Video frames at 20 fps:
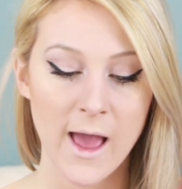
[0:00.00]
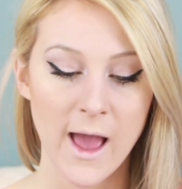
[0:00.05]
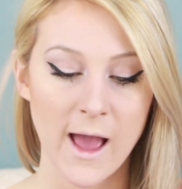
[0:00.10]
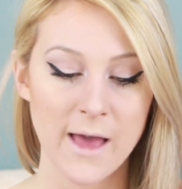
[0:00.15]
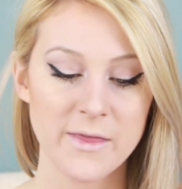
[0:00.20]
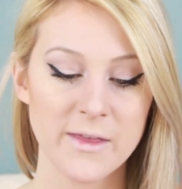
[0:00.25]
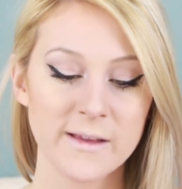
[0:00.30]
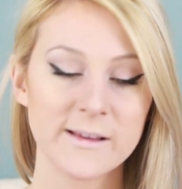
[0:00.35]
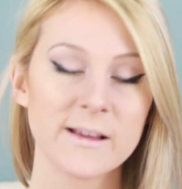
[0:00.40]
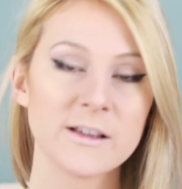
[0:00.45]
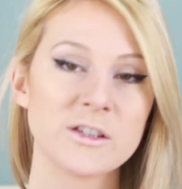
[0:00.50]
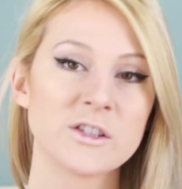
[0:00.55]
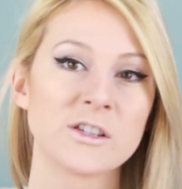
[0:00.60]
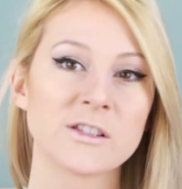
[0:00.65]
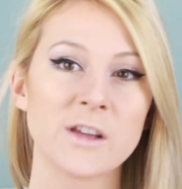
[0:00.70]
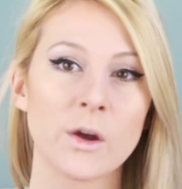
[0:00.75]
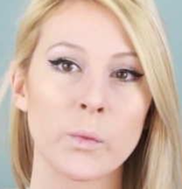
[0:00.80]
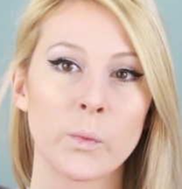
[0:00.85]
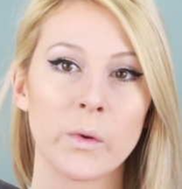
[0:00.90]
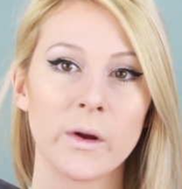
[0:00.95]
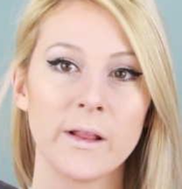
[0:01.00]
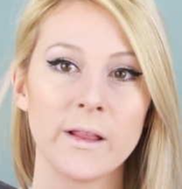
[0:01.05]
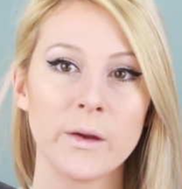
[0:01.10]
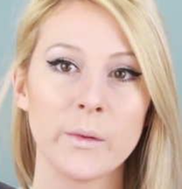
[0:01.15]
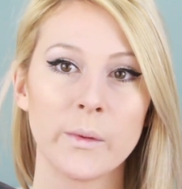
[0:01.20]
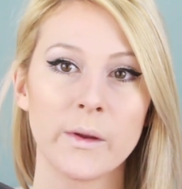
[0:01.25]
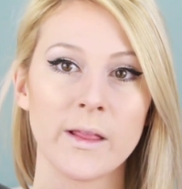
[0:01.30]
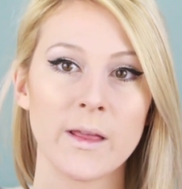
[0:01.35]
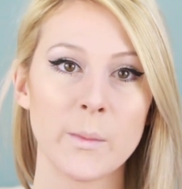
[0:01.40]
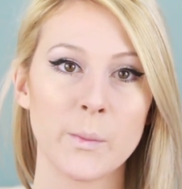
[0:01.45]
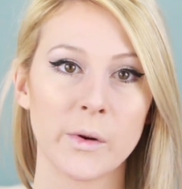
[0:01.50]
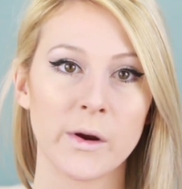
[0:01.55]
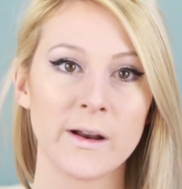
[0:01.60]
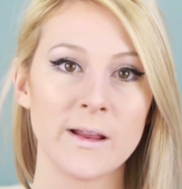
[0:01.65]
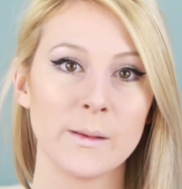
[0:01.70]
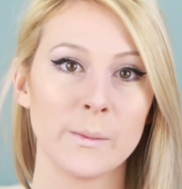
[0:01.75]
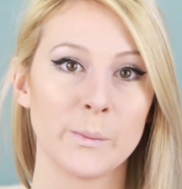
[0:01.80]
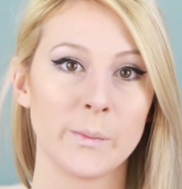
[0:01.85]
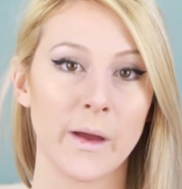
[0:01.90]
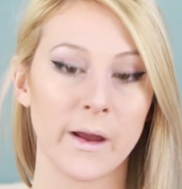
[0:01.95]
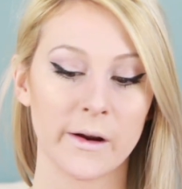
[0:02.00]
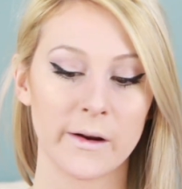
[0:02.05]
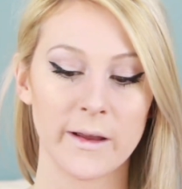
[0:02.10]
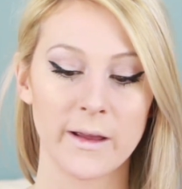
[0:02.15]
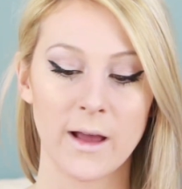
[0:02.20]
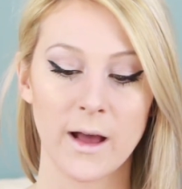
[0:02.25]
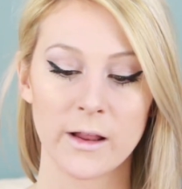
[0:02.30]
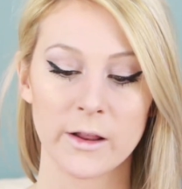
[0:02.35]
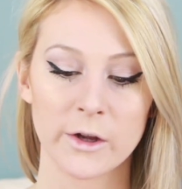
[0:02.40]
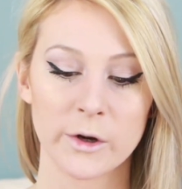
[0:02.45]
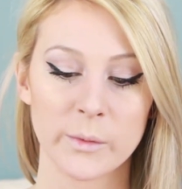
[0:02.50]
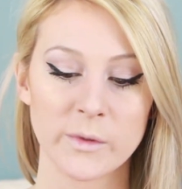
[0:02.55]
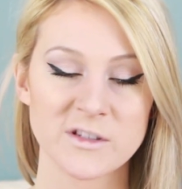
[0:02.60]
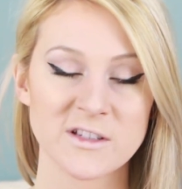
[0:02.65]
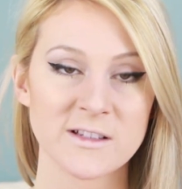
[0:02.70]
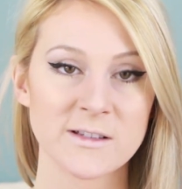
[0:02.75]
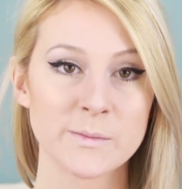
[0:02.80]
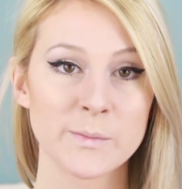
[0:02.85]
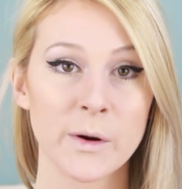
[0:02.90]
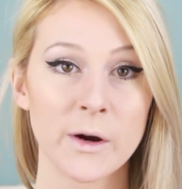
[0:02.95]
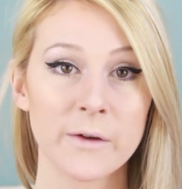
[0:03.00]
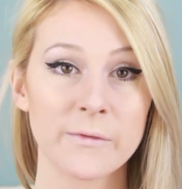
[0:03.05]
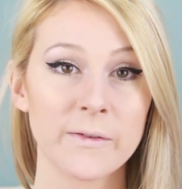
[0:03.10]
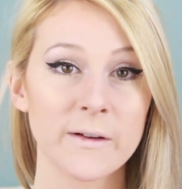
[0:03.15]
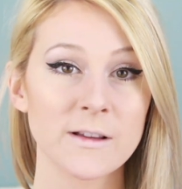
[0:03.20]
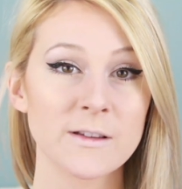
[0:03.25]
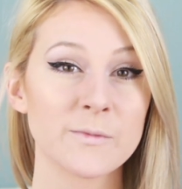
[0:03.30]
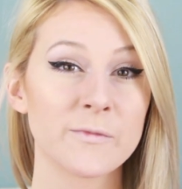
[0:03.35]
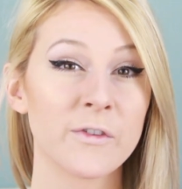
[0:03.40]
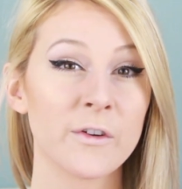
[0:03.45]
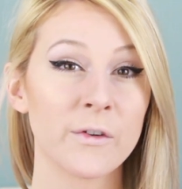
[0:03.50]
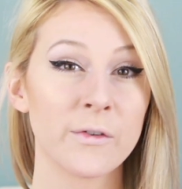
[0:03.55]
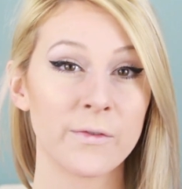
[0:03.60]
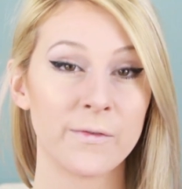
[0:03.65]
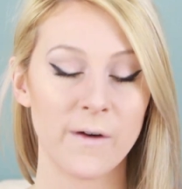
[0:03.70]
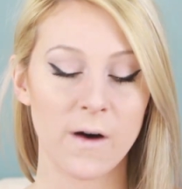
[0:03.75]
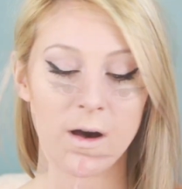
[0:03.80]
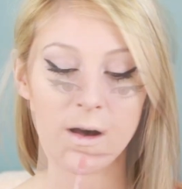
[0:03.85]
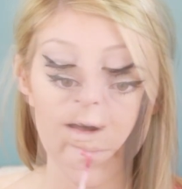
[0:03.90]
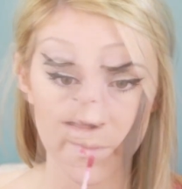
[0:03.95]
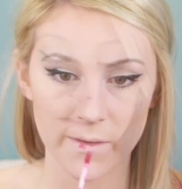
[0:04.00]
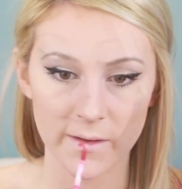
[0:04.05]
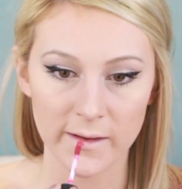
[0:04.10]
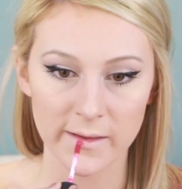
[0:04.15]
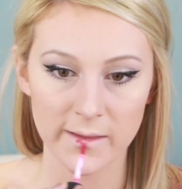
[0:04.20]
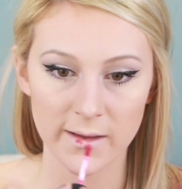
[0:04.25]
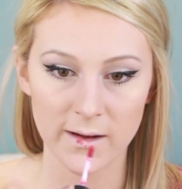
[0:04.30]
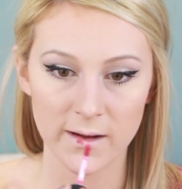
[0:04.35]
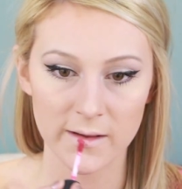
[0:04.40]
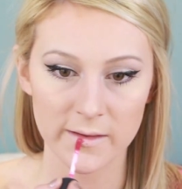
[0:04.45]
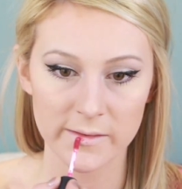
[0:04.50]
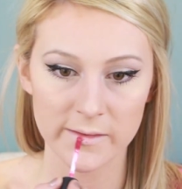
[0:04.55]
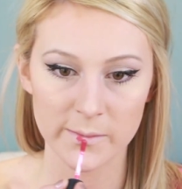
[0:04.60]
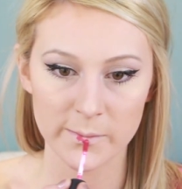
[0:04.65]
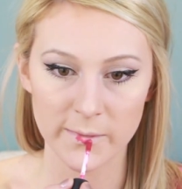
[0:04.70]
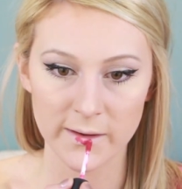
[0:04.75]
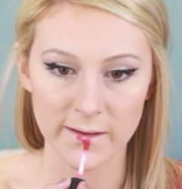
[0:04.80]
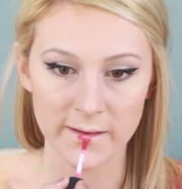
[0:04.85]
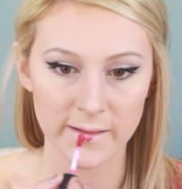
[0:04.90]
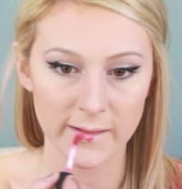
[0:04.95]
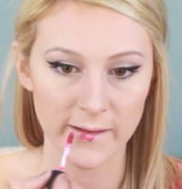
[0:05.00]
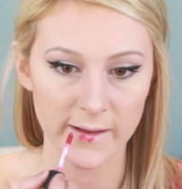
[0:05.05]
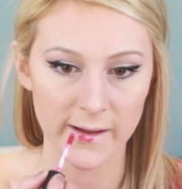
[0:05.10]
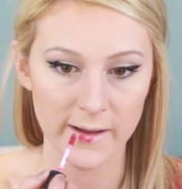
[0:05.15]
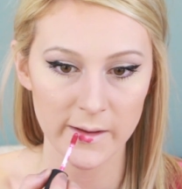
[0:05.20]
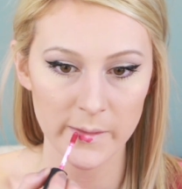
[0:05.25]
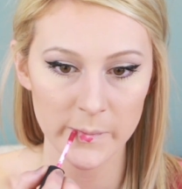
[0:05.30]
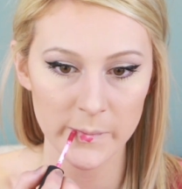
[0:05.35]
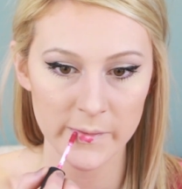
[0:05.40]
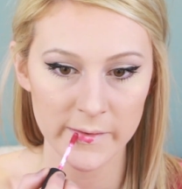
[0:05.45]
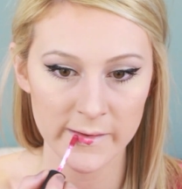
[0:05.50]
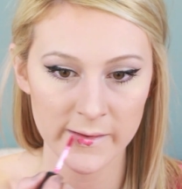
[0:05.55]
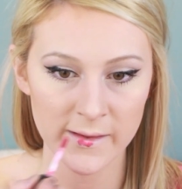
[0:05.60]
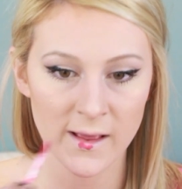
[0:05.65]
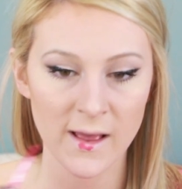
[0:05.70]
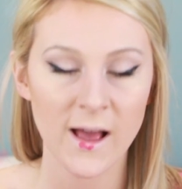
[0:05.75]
And this is just a really pretty berry color, which is perfect for fall. I'm applying that onto my lips.